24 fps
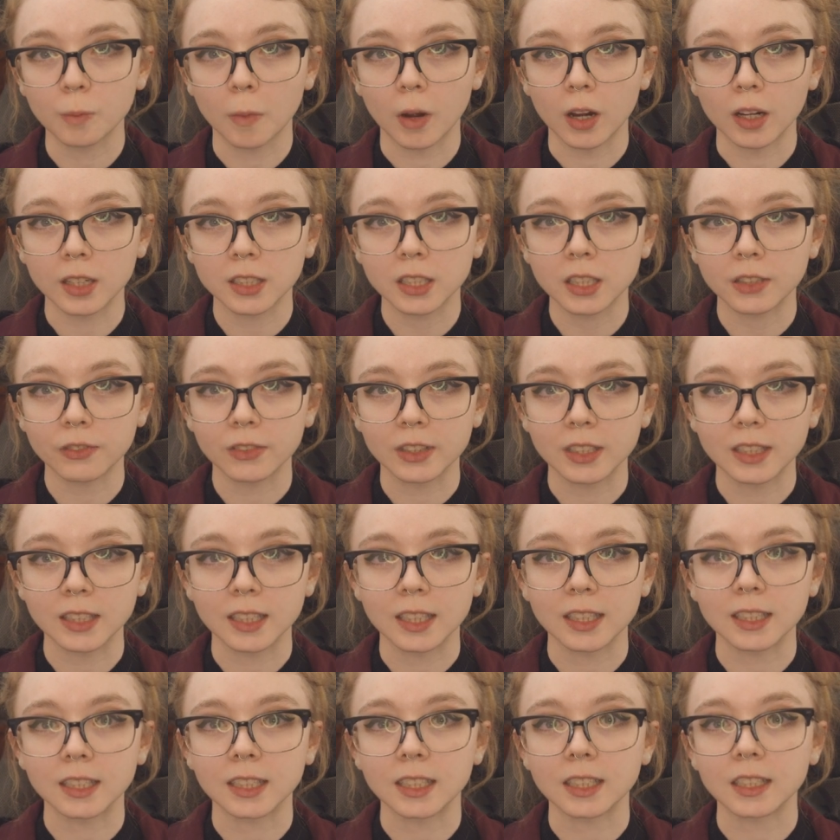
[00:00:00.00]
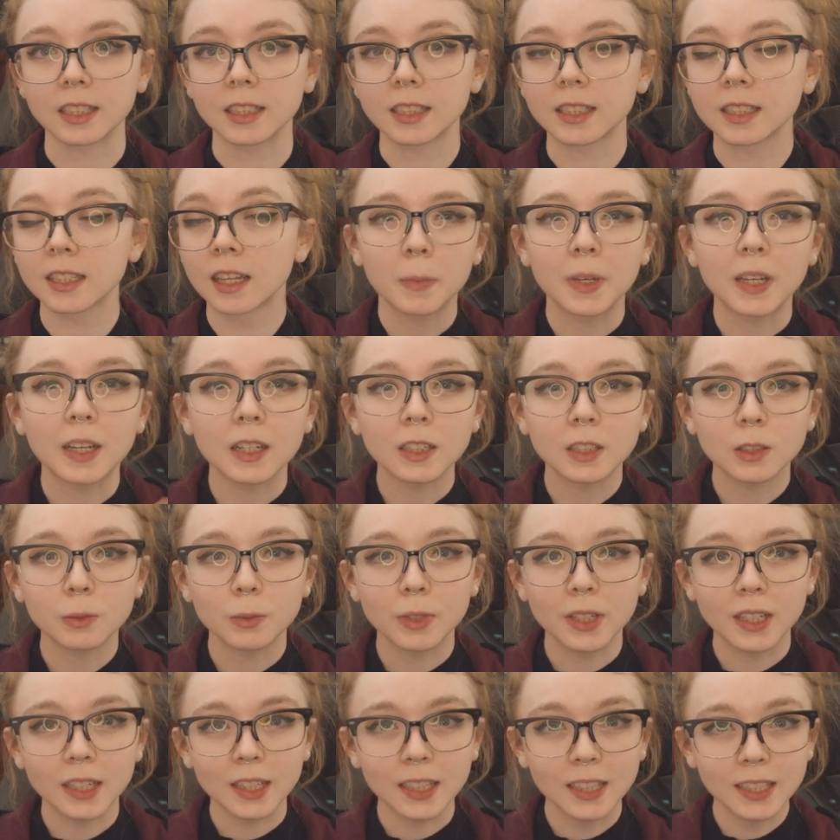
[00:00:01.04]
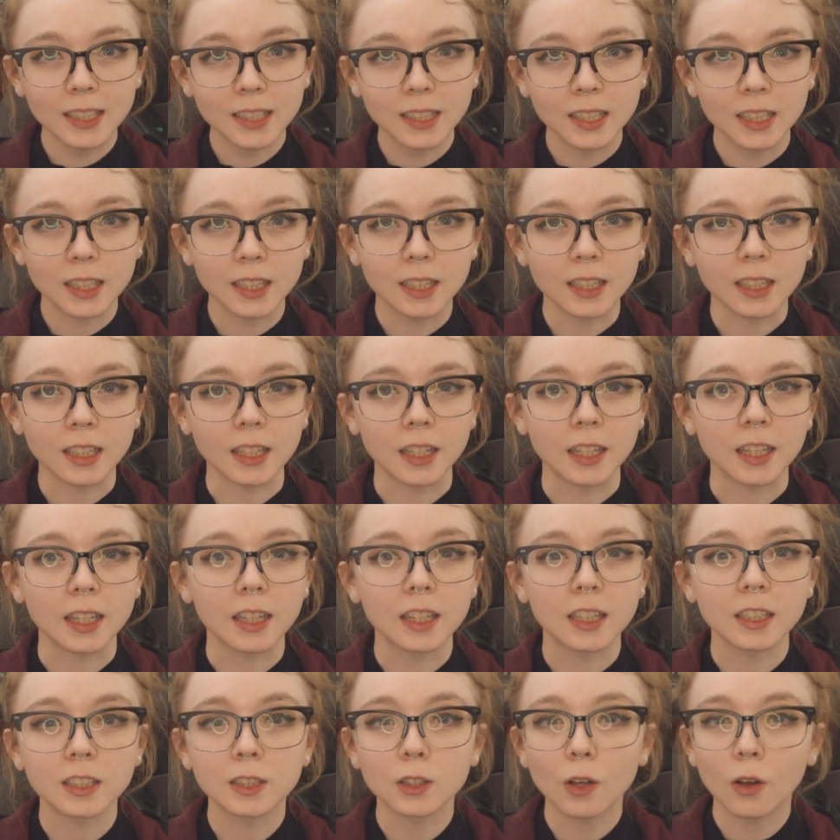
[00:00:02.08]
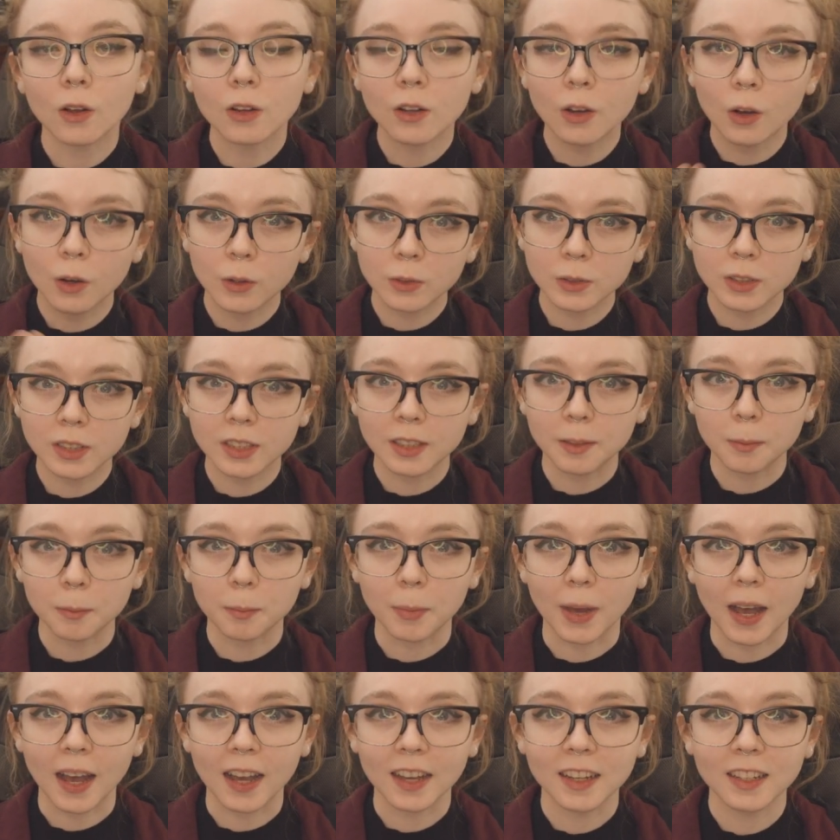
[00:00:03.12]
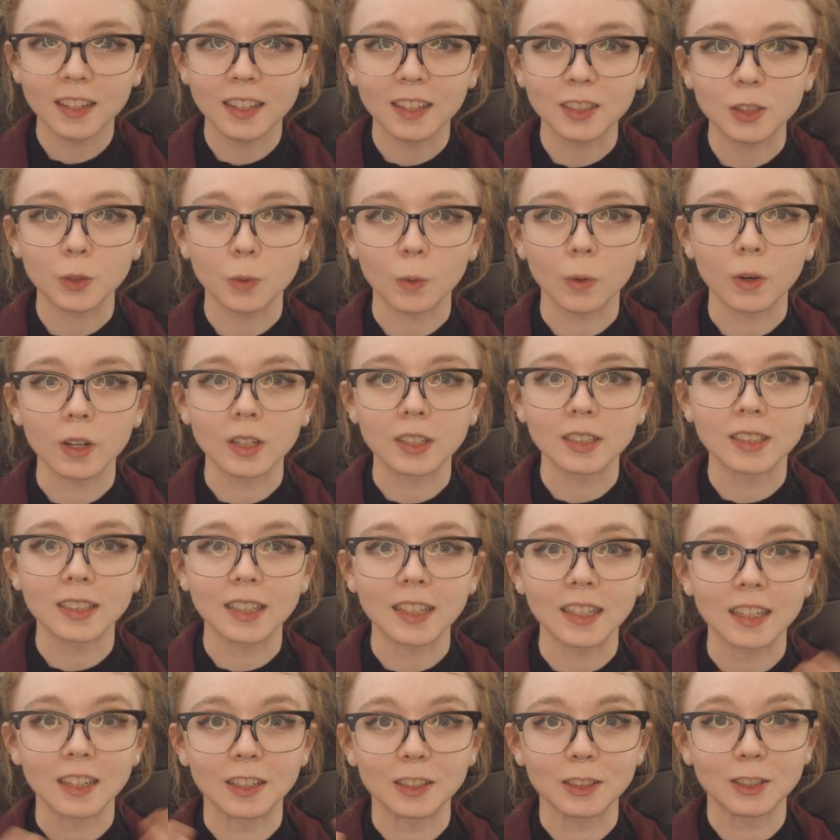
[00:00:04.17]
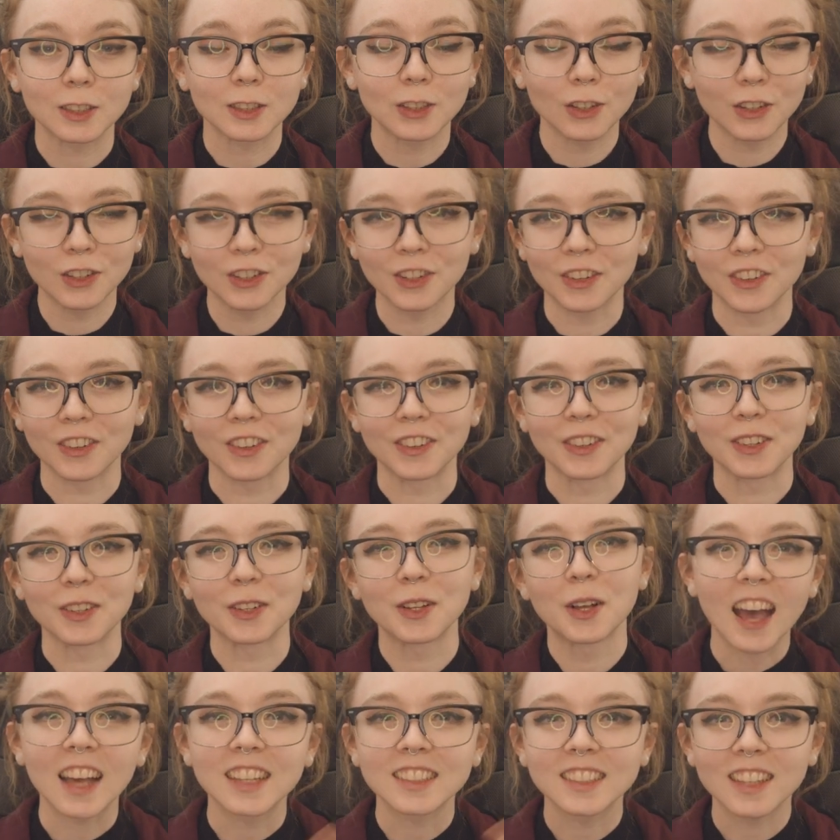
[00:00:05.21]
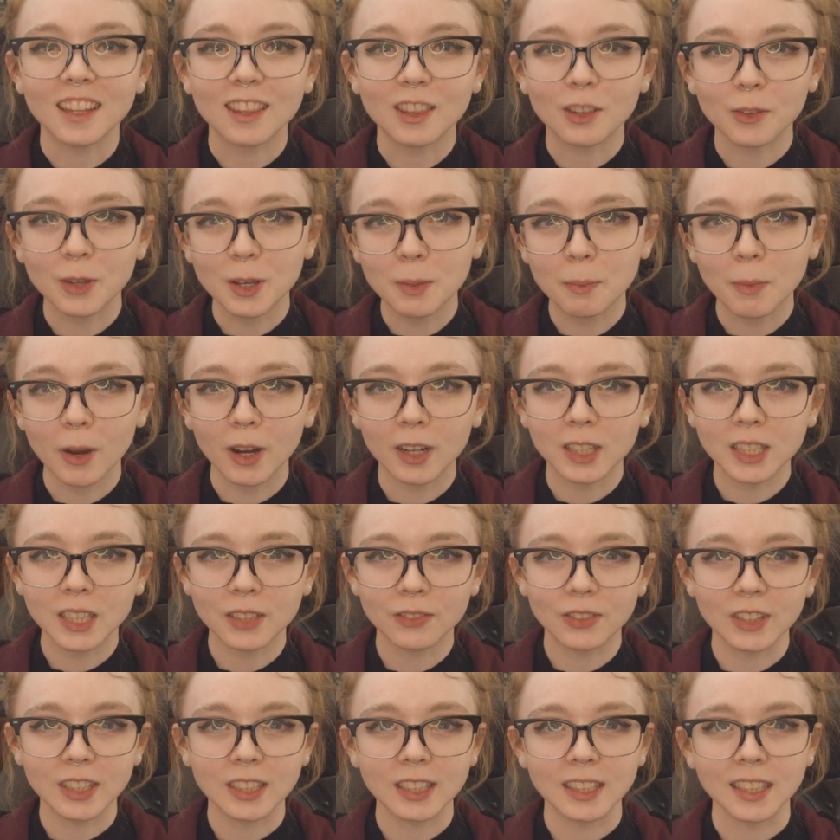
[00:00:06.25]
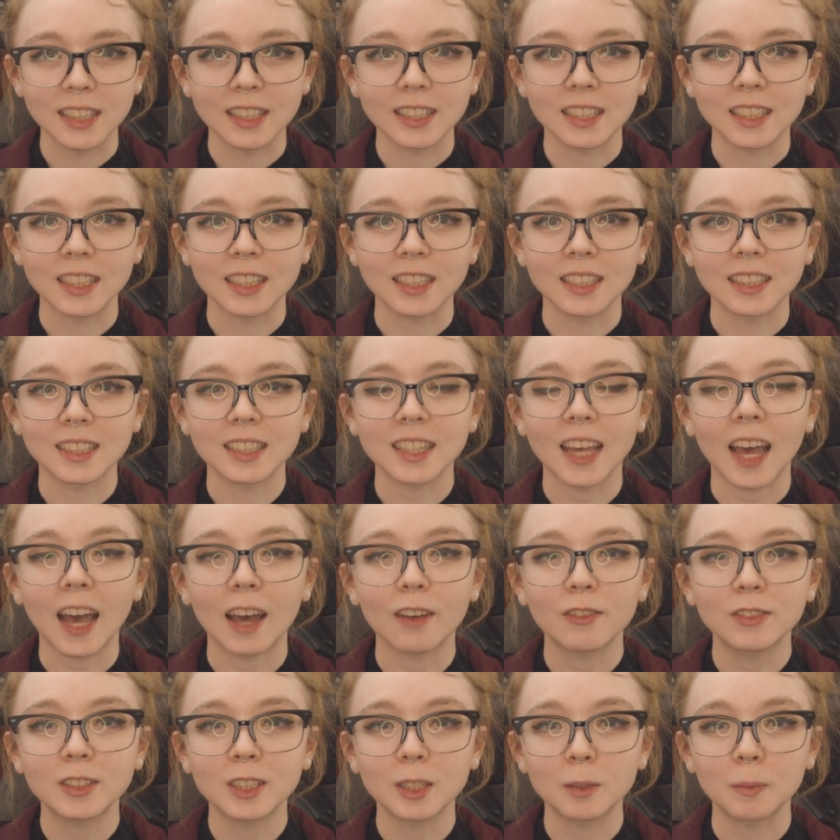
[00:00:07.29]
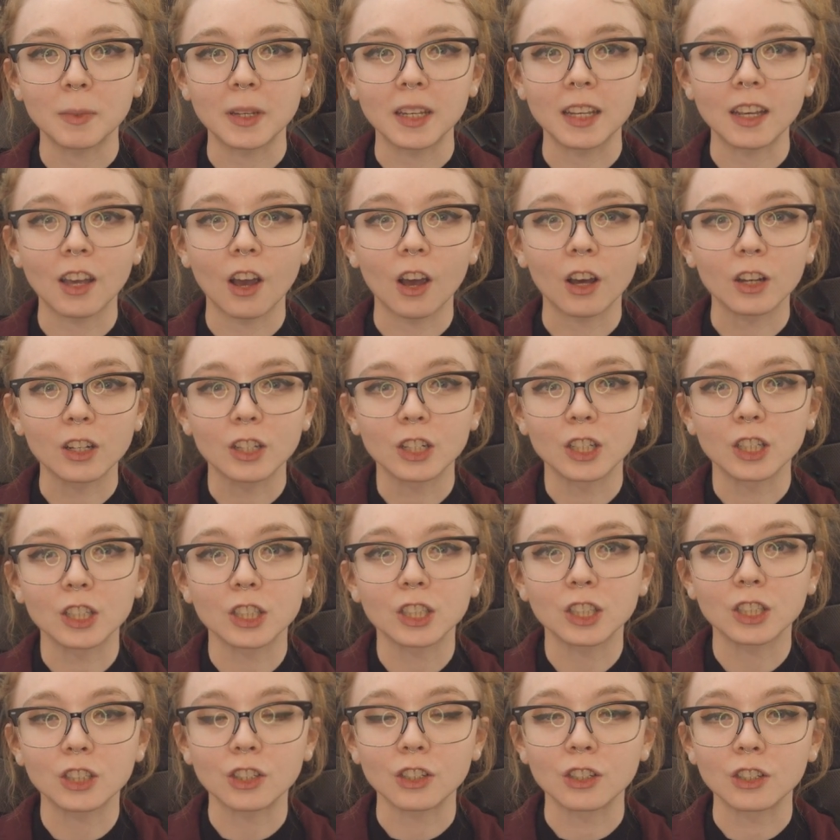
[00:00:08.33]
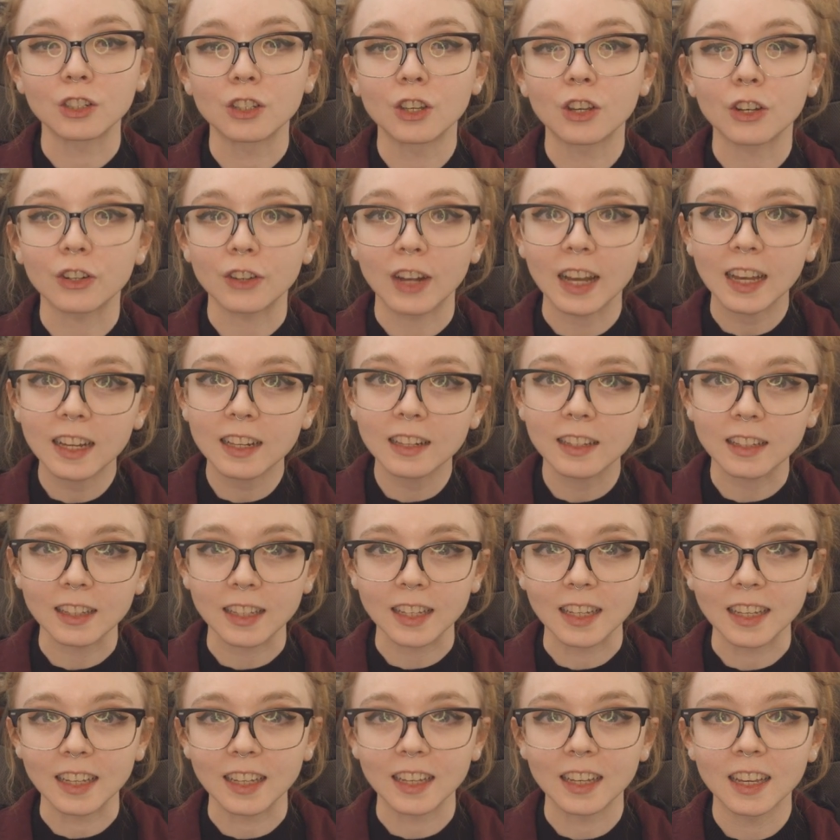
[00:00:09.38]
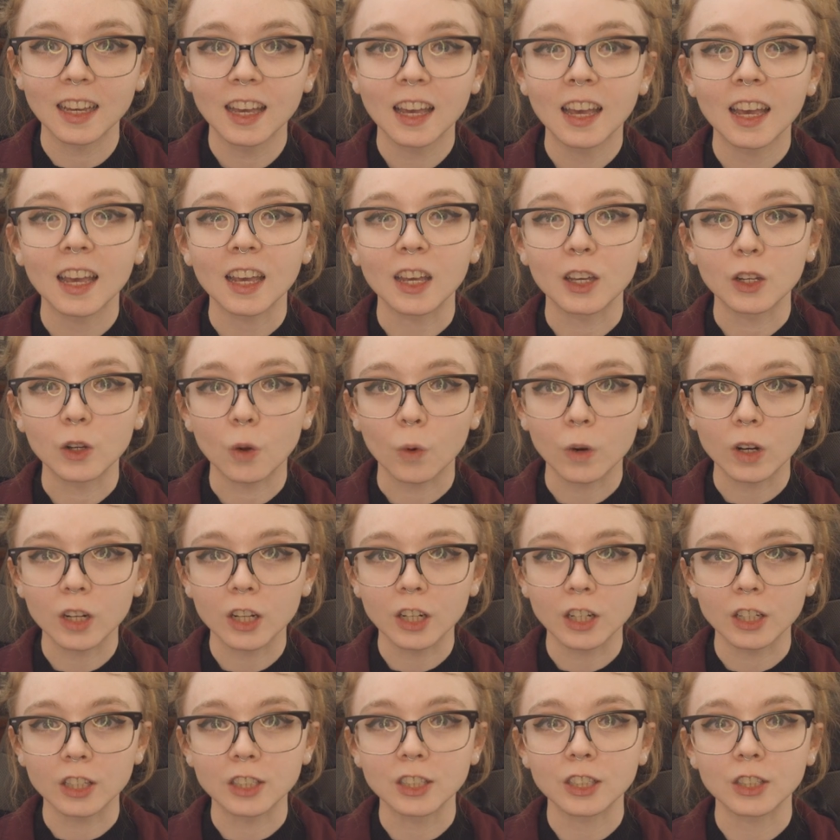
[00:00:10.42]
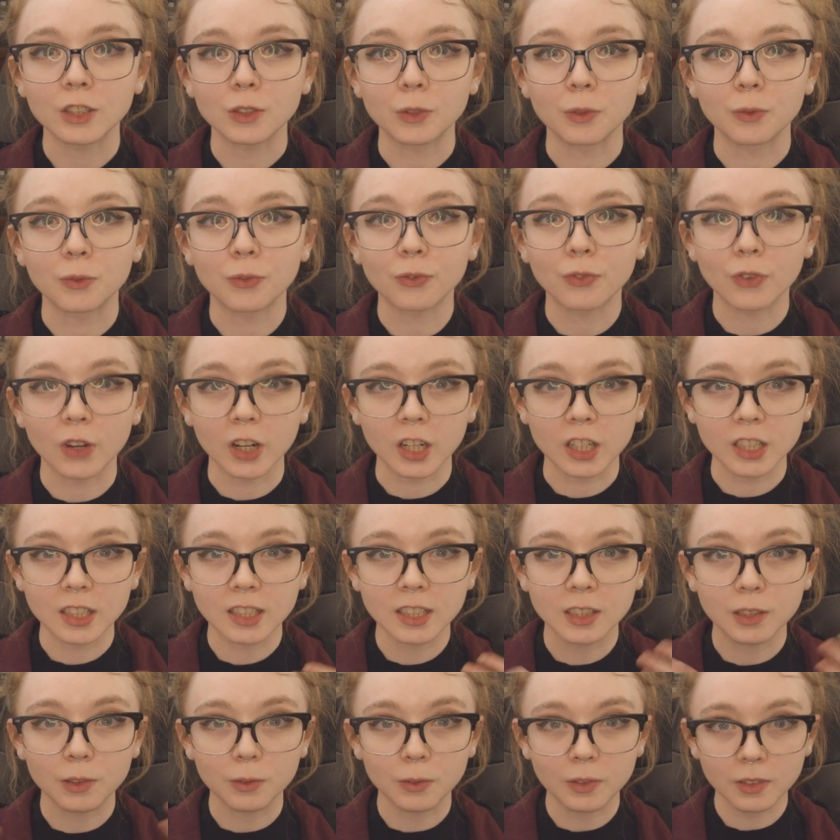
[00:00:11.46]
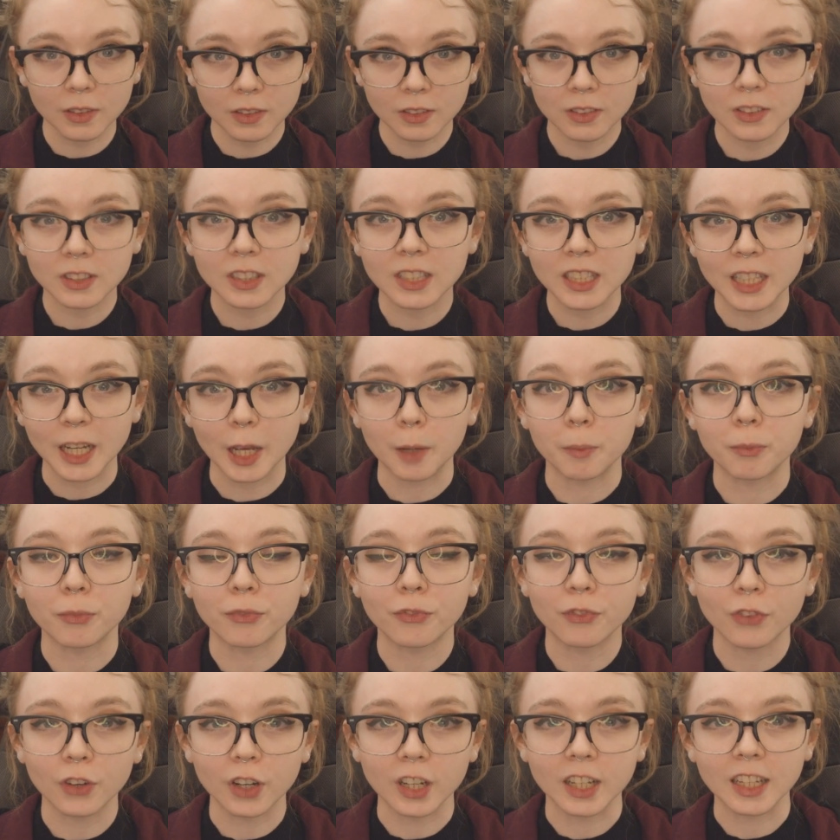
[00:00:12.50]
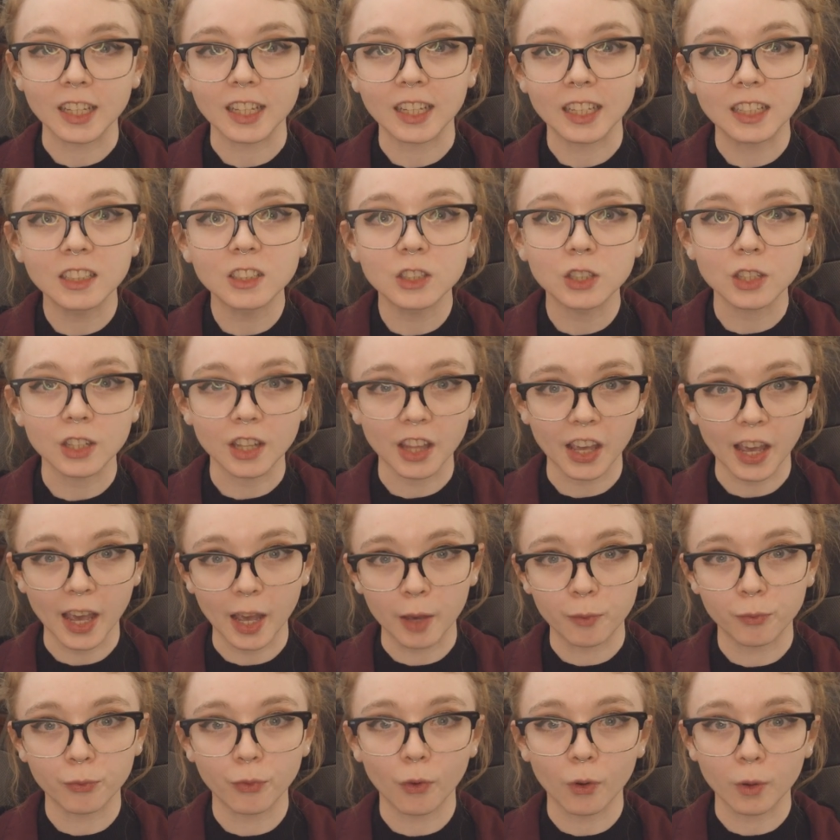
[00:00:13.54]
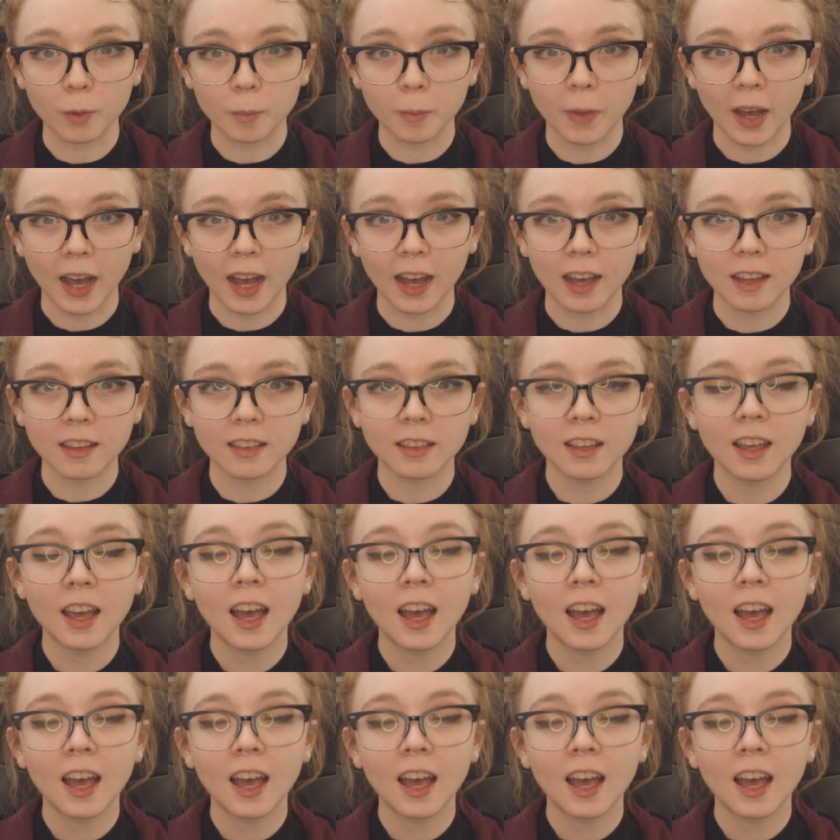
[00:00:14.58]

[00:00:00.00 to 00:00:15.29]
marks of existence because realistically, this all goes back towards in a circle, as the three marks of existence have to be understood correctly in order to first step foot into the Eightfold Path,